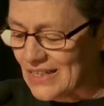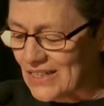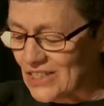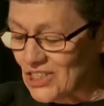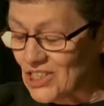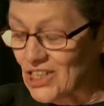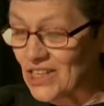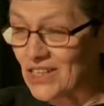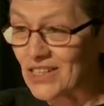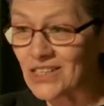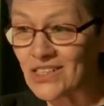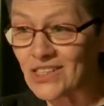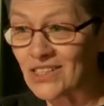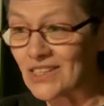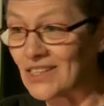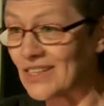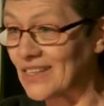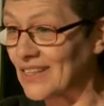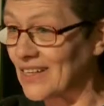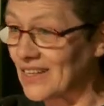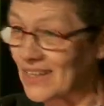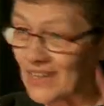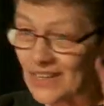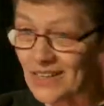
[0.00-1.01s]

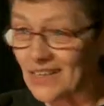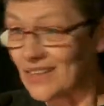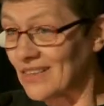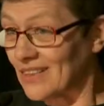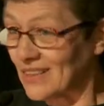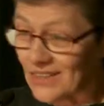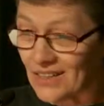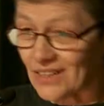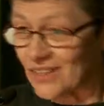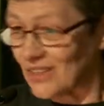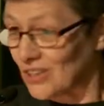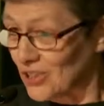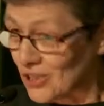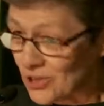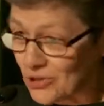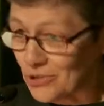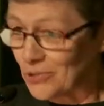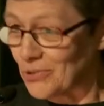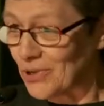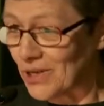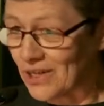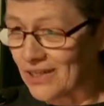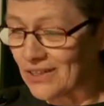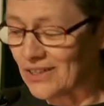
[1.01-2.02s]
changing anything in the
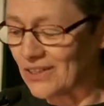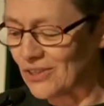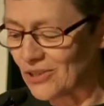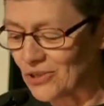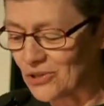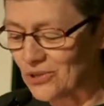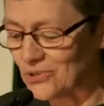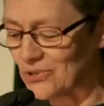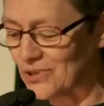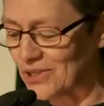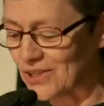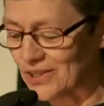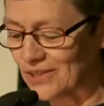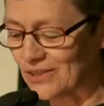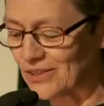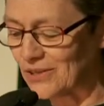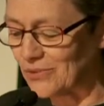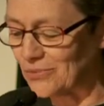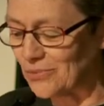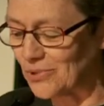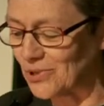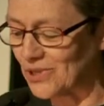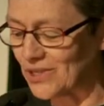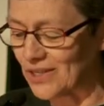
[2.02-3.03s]
UN, including
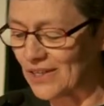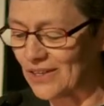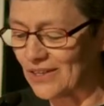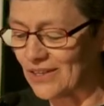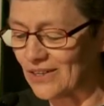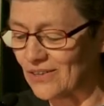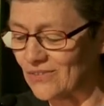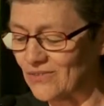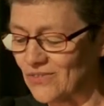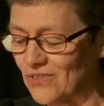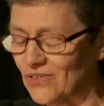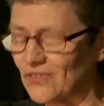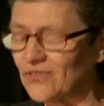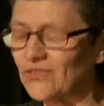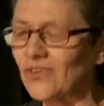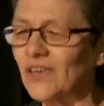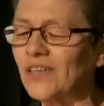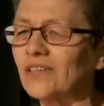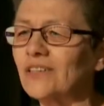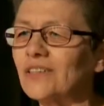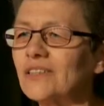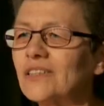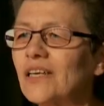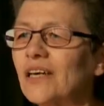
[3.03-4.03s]
the wording of the
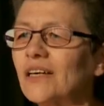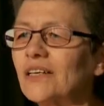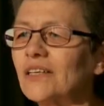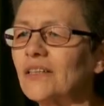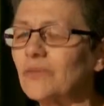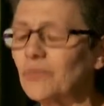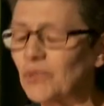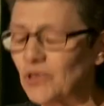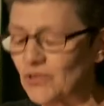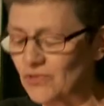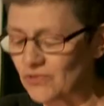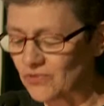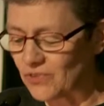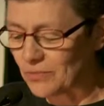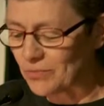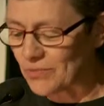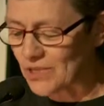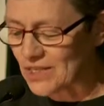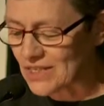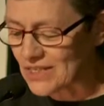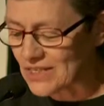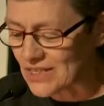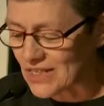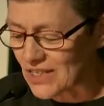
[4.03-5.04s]
final document from
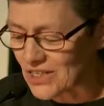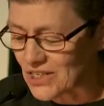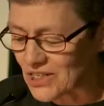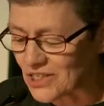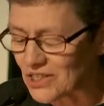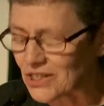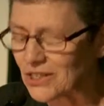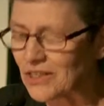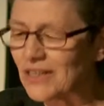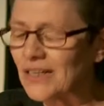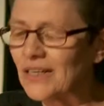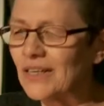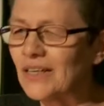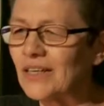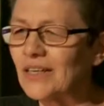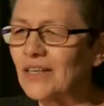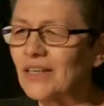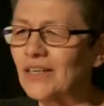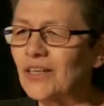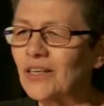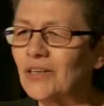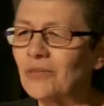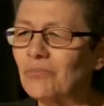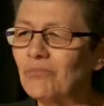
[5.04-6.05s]
the session,
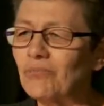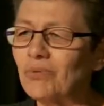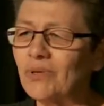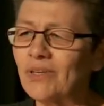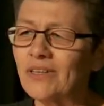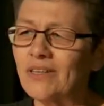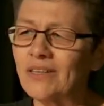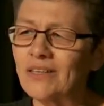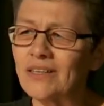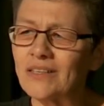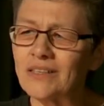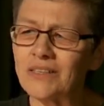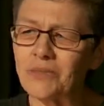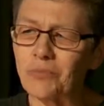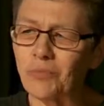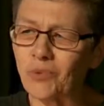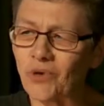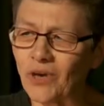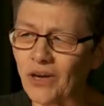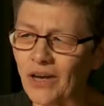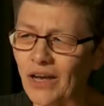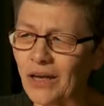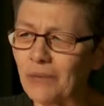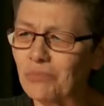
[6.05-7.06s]
but is
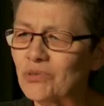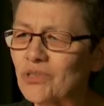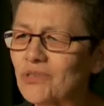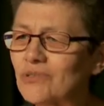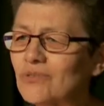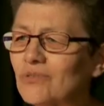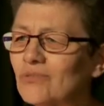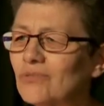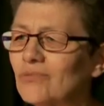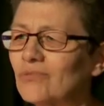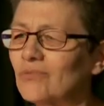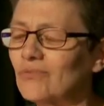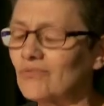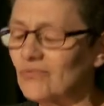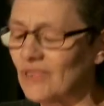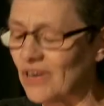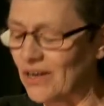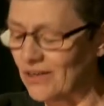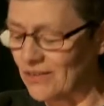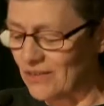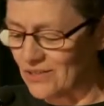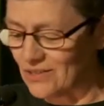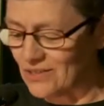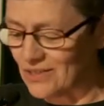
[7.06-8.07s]
perhaps
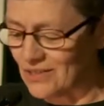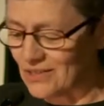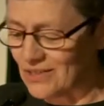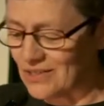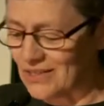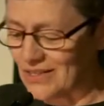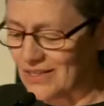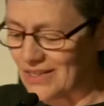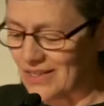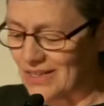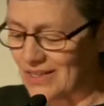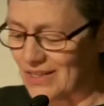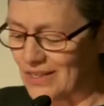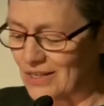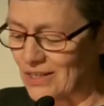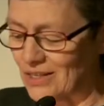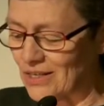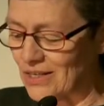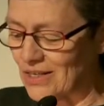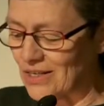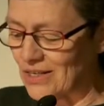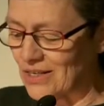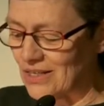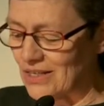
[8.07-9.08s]
rather
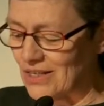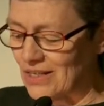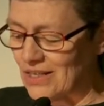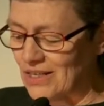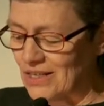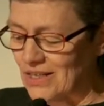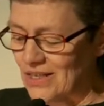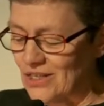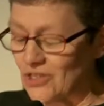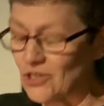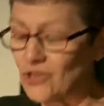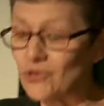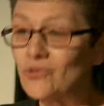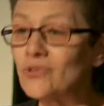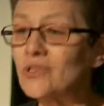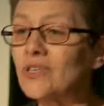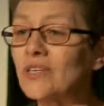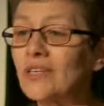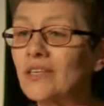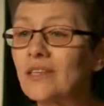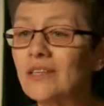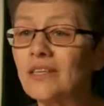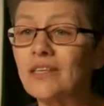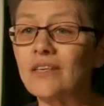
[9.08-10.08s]
in
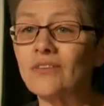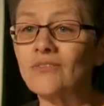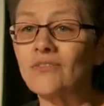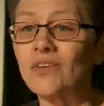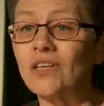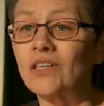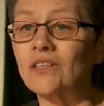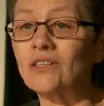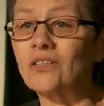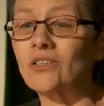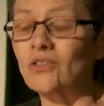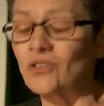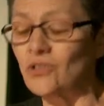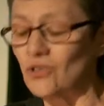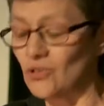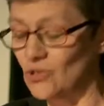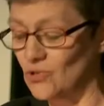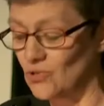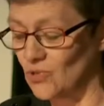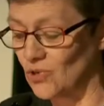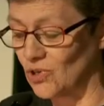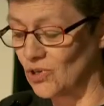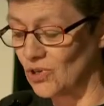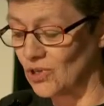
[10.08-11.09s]
using the event to
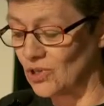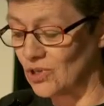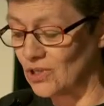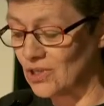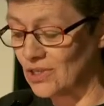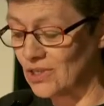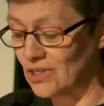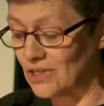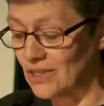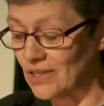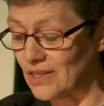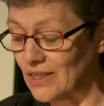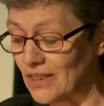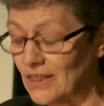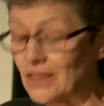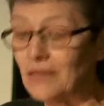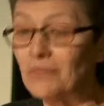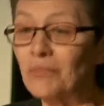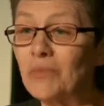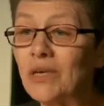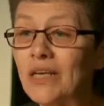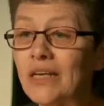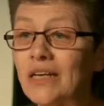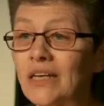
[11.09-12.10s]
draw in the
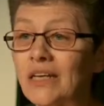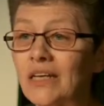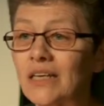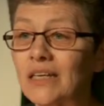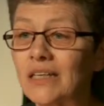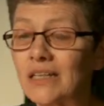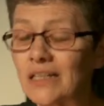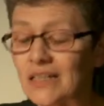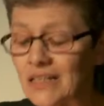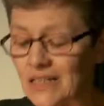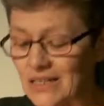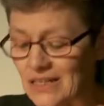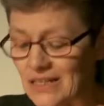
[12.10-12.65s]
media